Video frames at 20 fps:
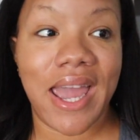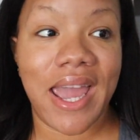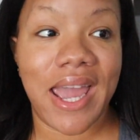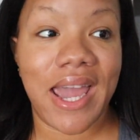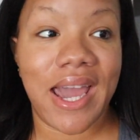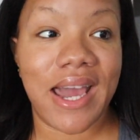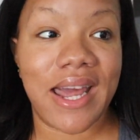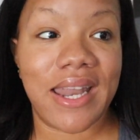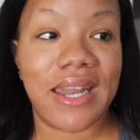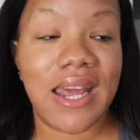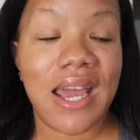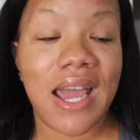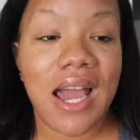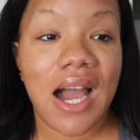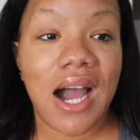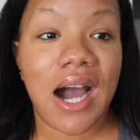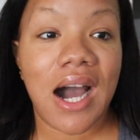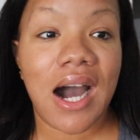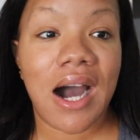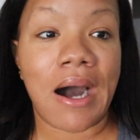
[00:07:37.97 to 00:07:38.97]
And
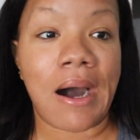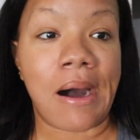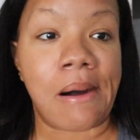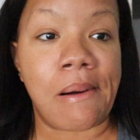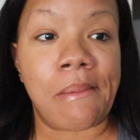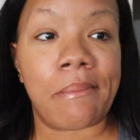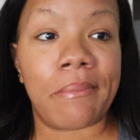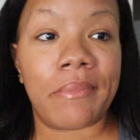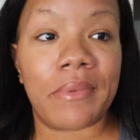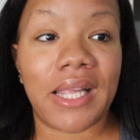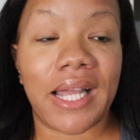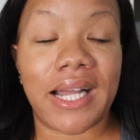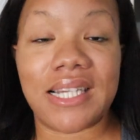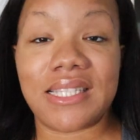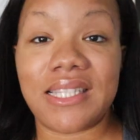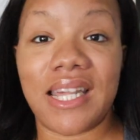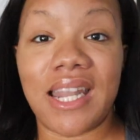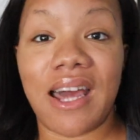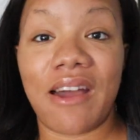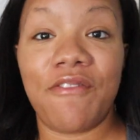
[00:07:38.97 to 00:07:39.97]
like I
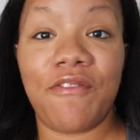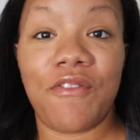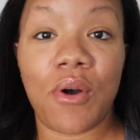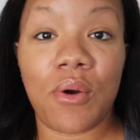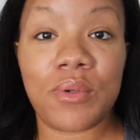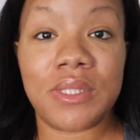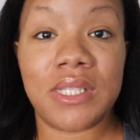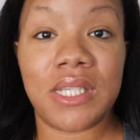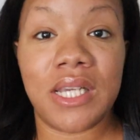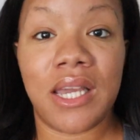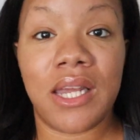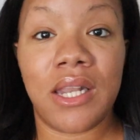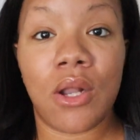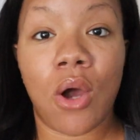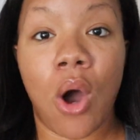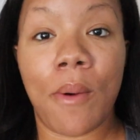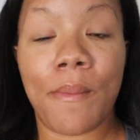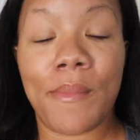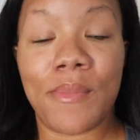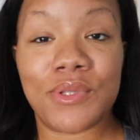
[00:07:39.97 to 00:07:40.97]
said, I've frozen
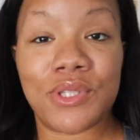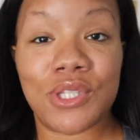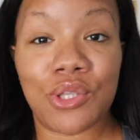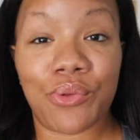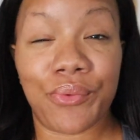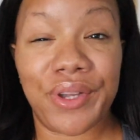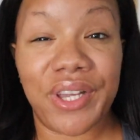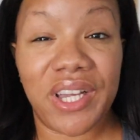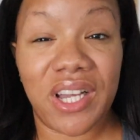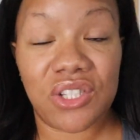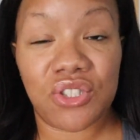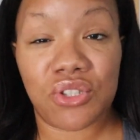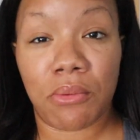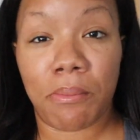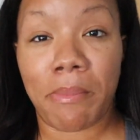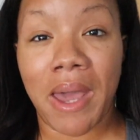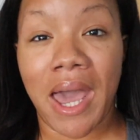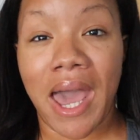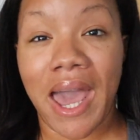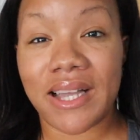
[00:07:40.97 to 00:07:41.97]
almost
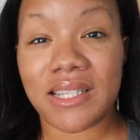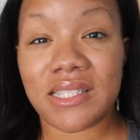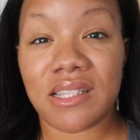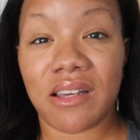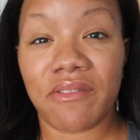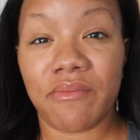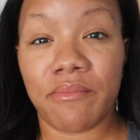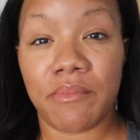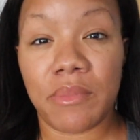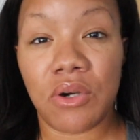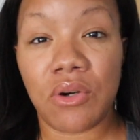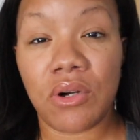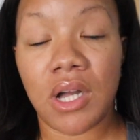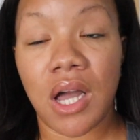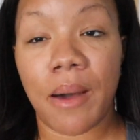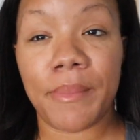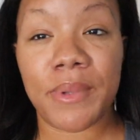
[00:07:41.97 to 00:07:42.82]
300 bags of milk.